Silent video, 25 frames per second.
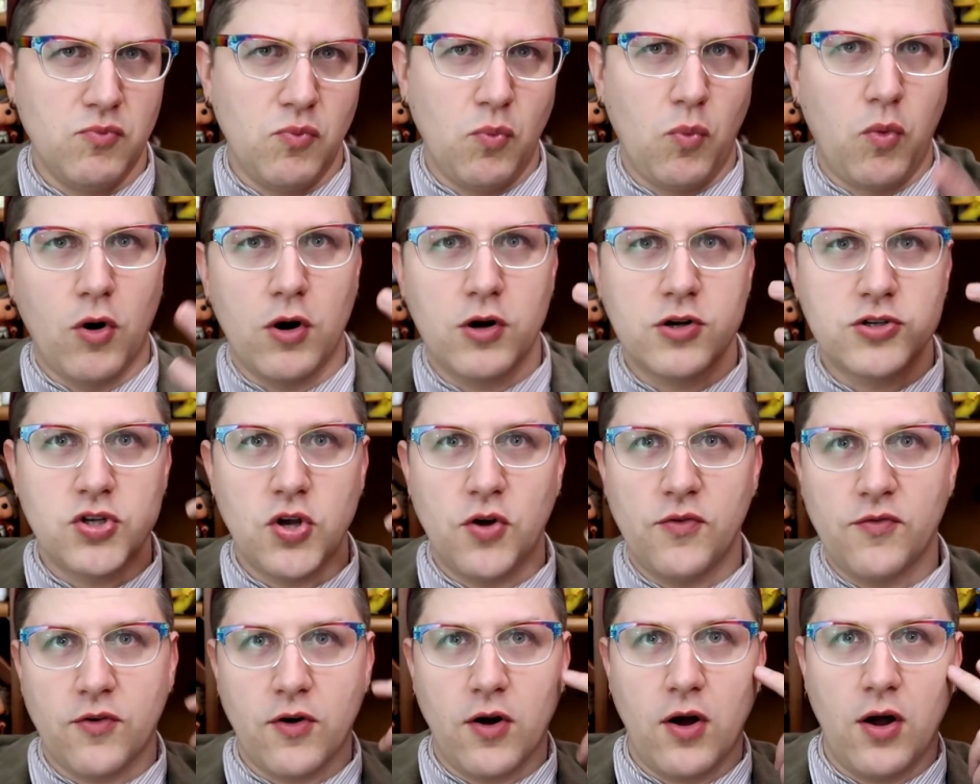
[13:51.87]
Works
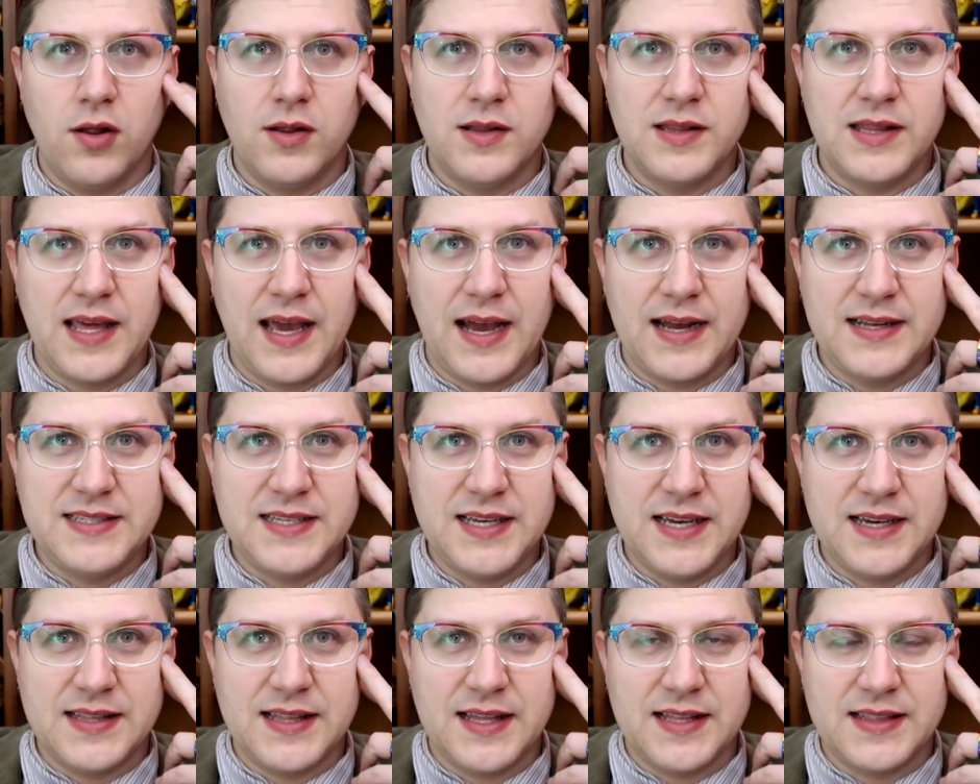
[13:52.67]
overall in the
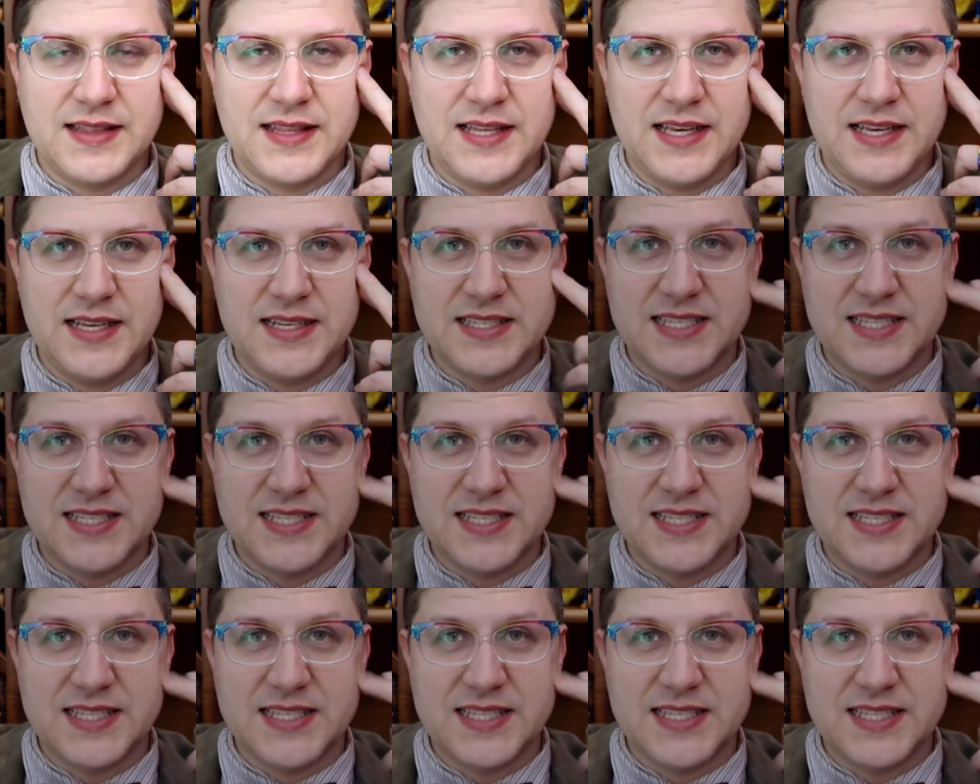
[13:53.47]
idea that the